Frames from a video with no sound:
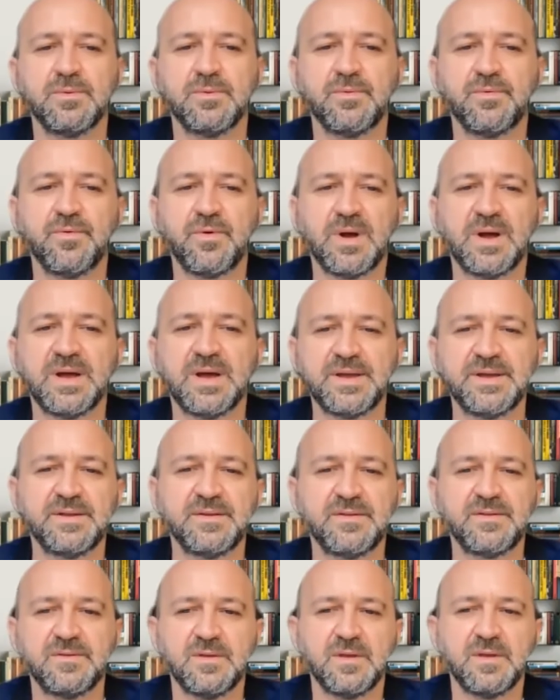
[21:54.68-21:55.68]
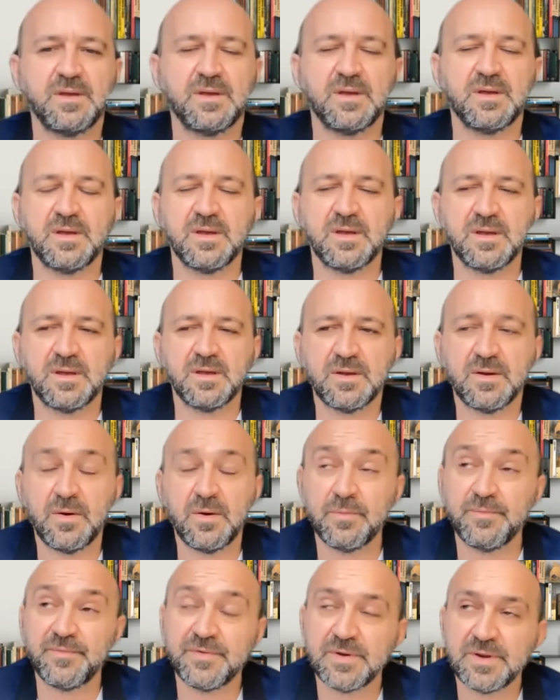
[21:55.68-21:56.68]
write, uh,
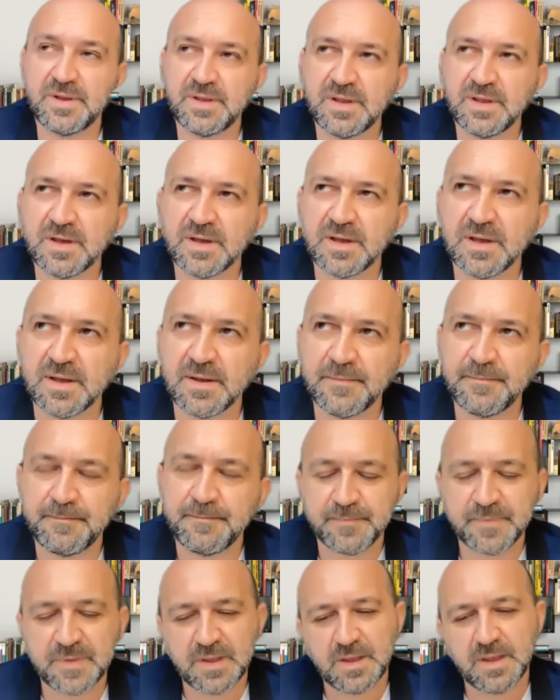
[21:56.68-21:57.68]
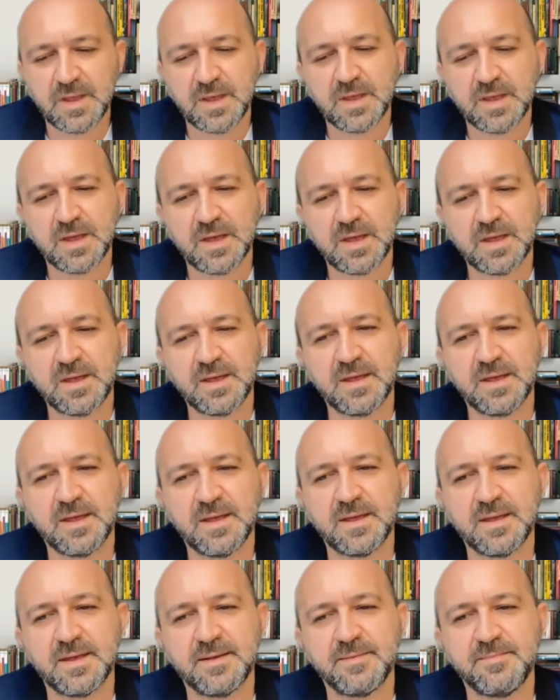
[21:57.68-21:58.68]
hopefully, um,
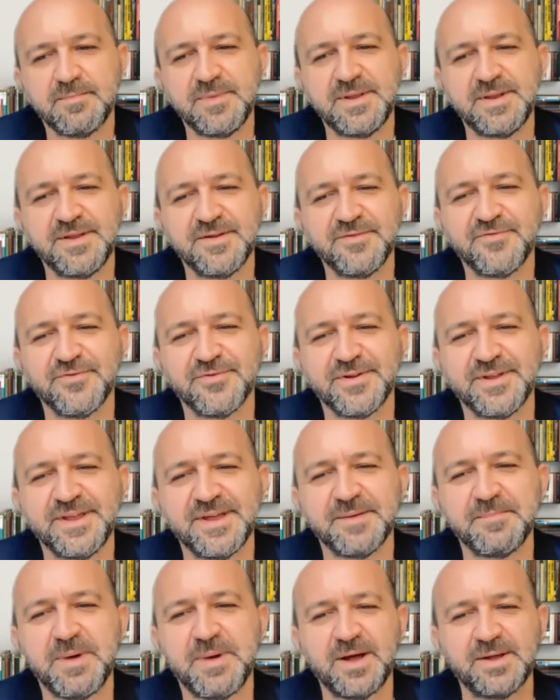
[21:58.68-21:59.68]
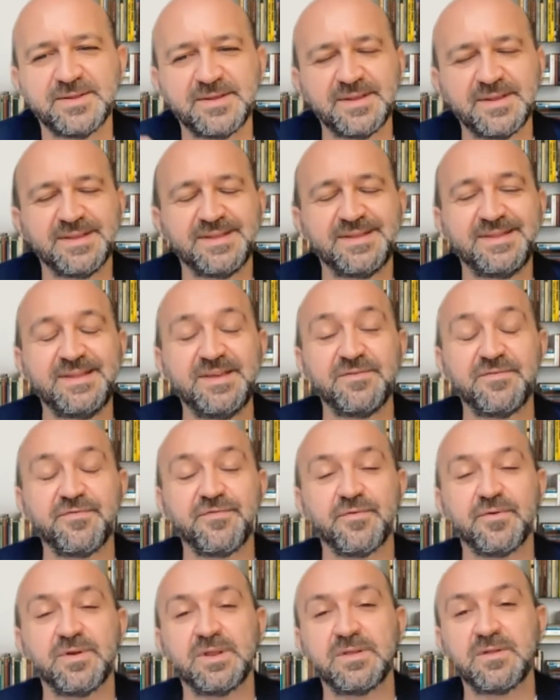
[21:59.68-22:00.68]
uh, meaningfully about
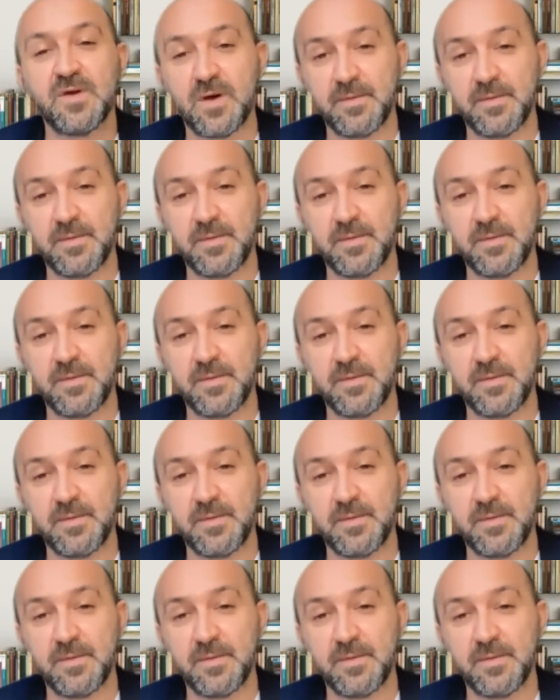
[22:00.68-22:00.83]
different